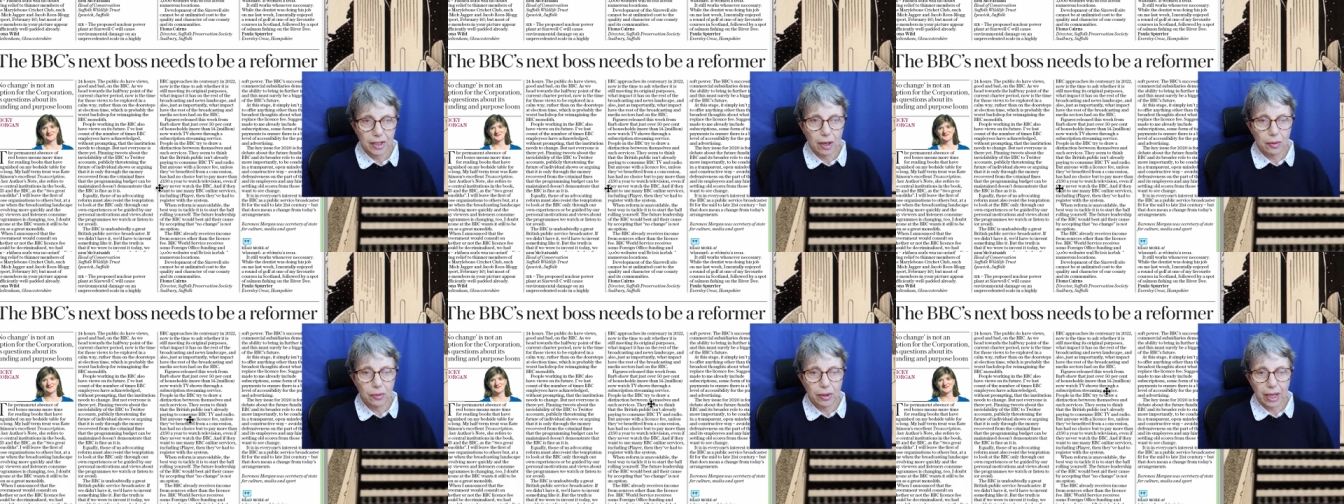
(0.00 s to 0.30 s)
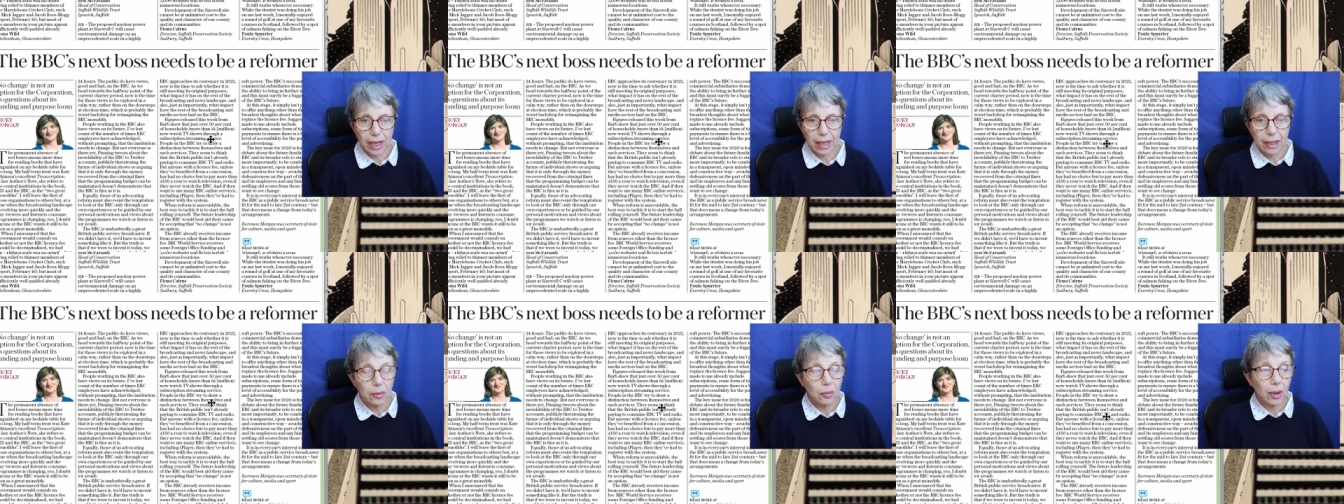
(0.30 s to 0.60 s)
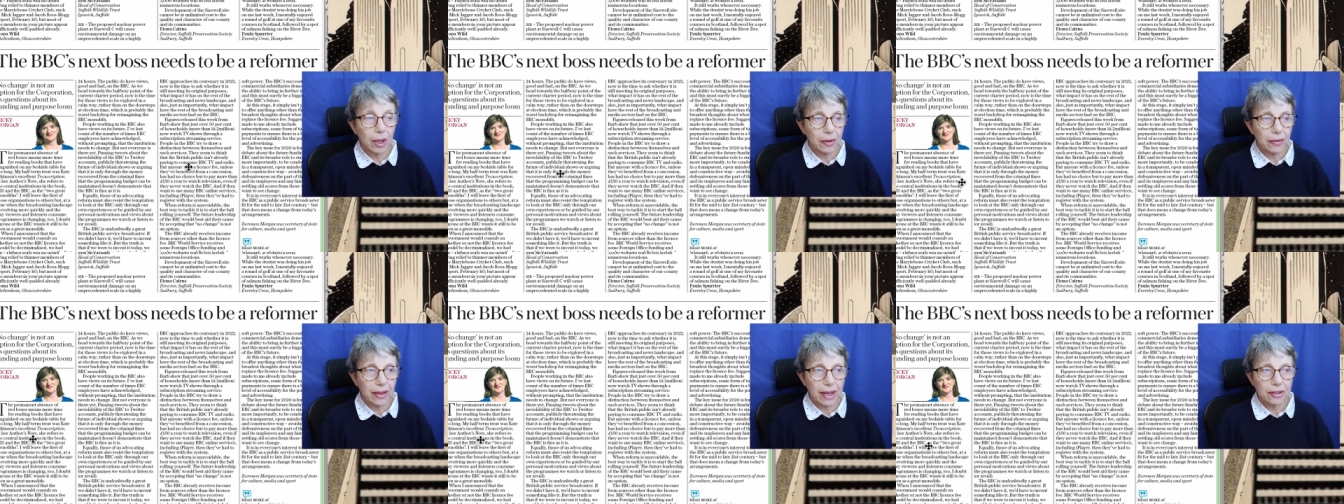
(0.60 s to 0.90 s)
Okay,
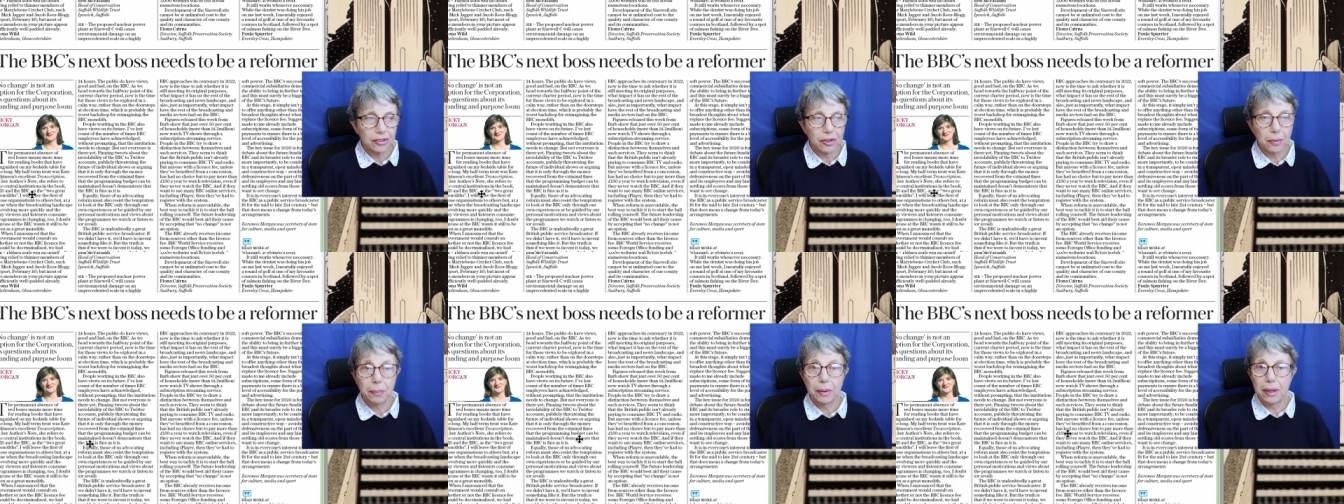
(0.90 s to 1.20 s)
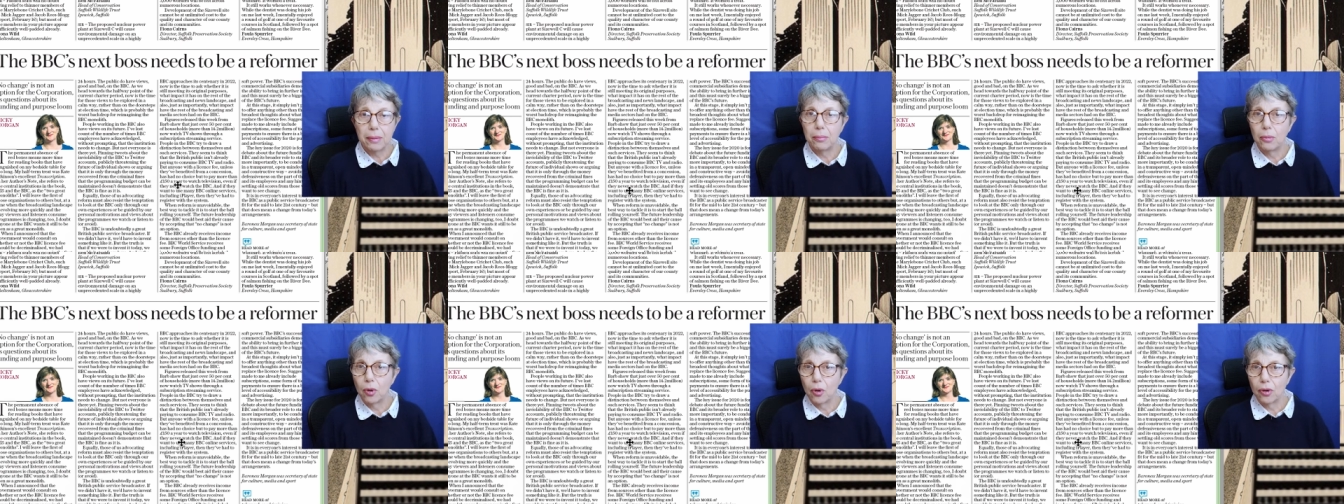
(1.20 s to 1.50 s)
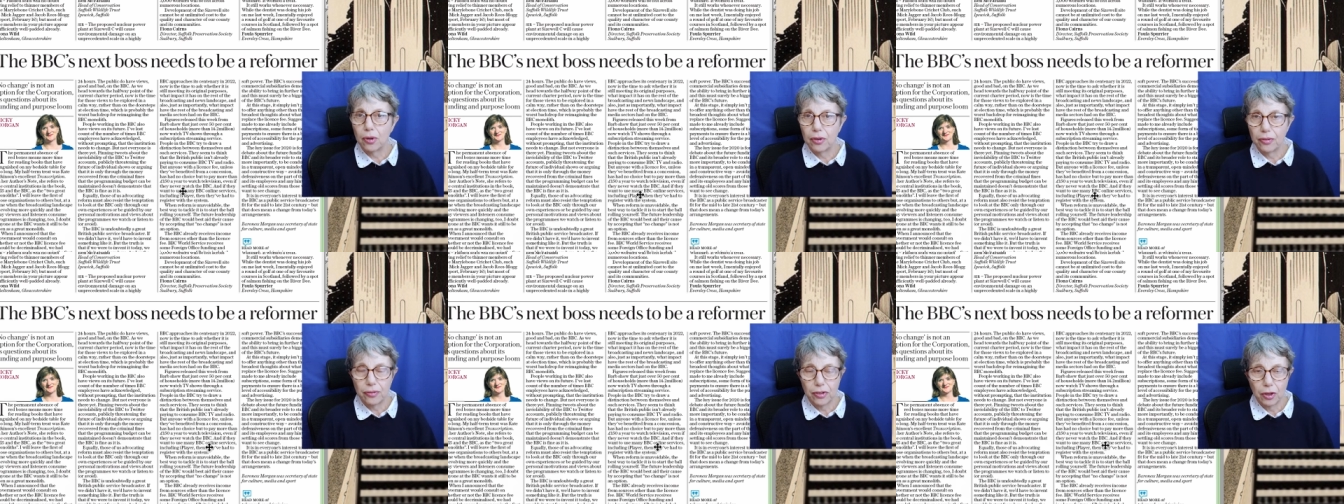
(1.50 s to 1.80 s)
well, there's a bit
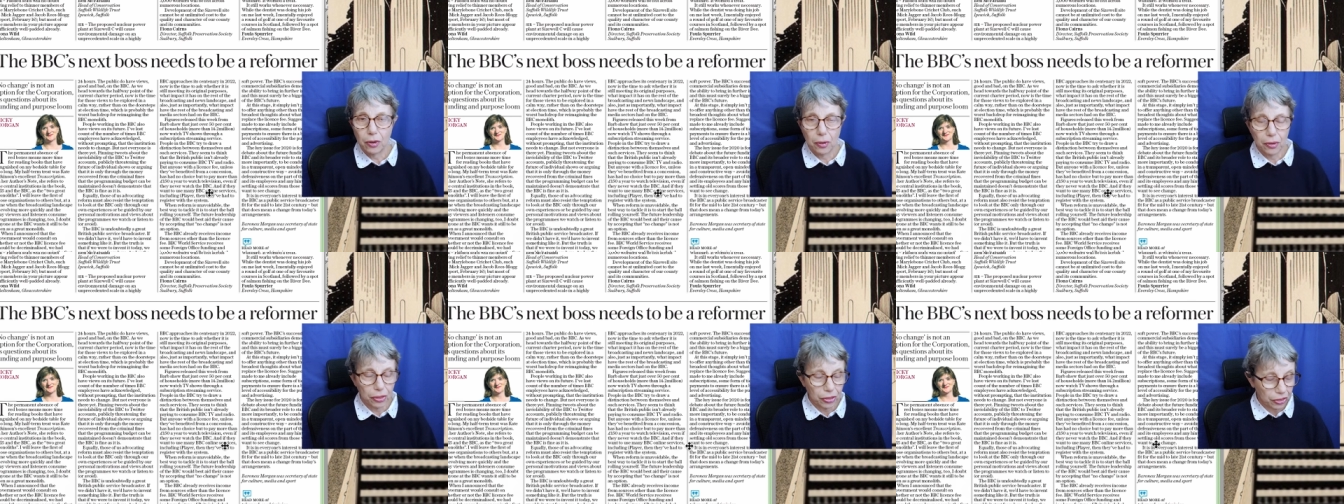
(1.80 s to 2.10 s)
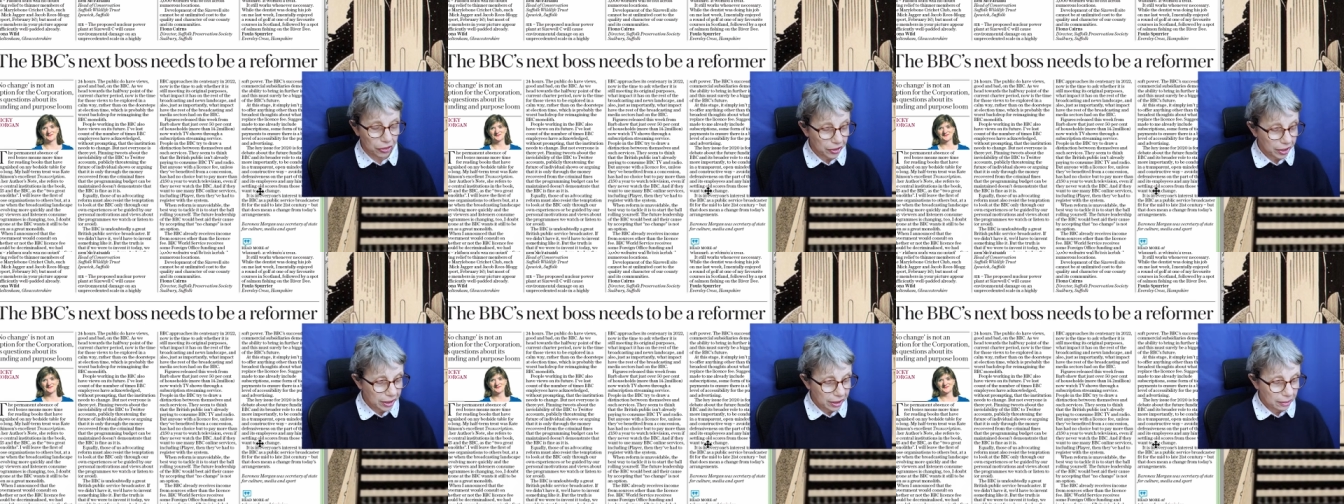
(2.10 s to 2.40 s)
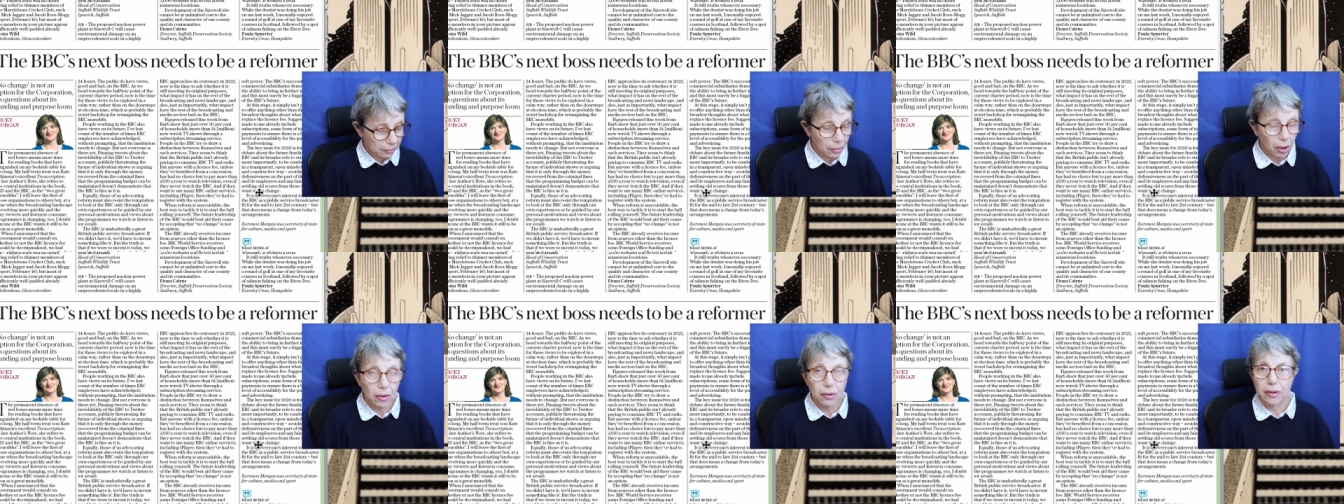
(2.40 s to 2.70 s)
more of your
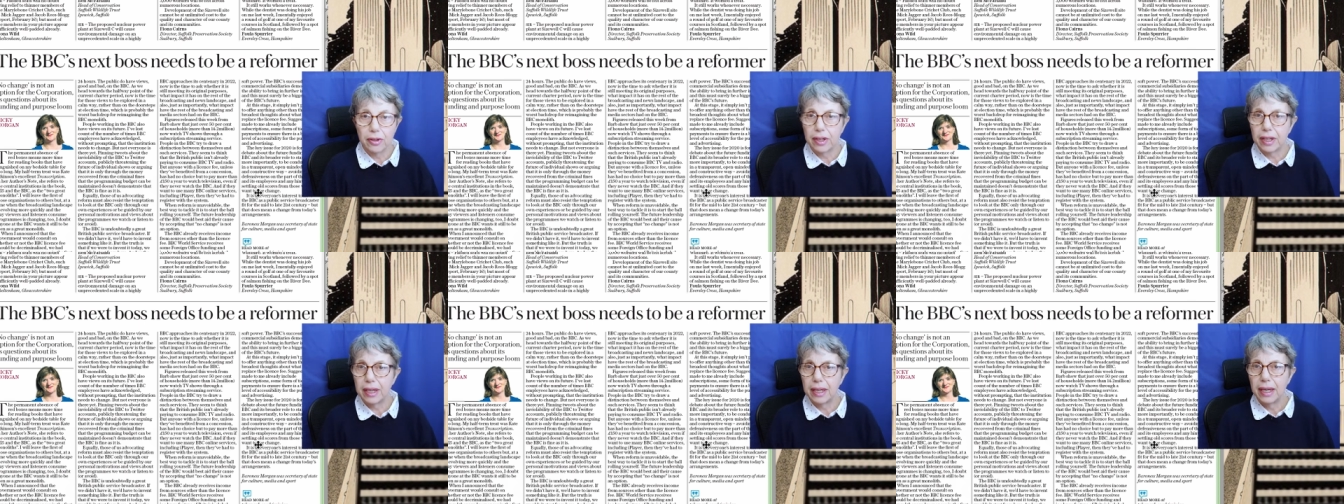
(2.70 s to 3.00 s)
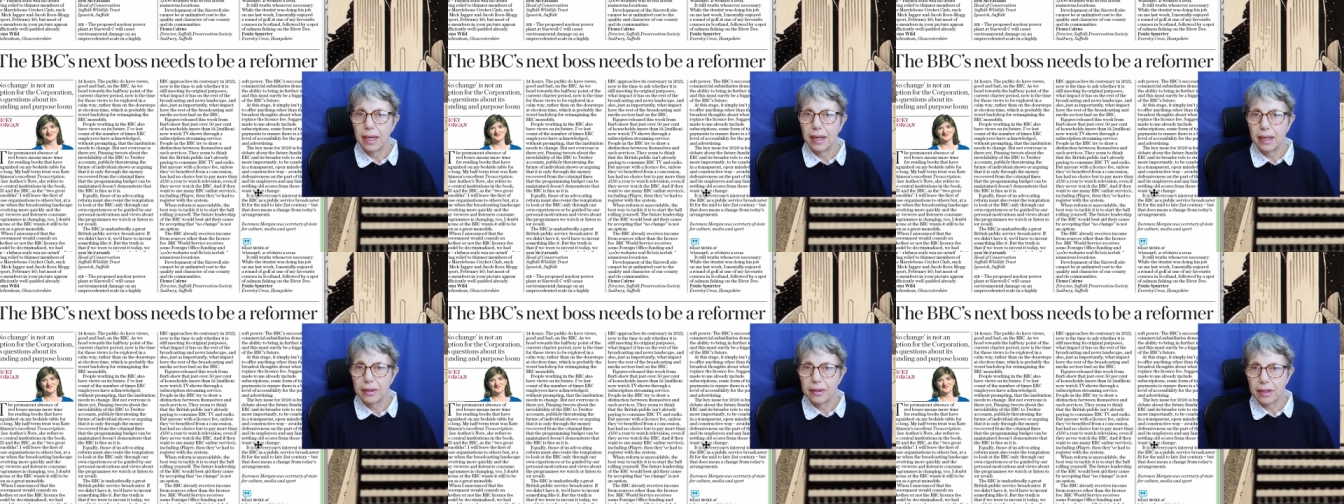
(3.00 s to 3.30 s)
theme on the,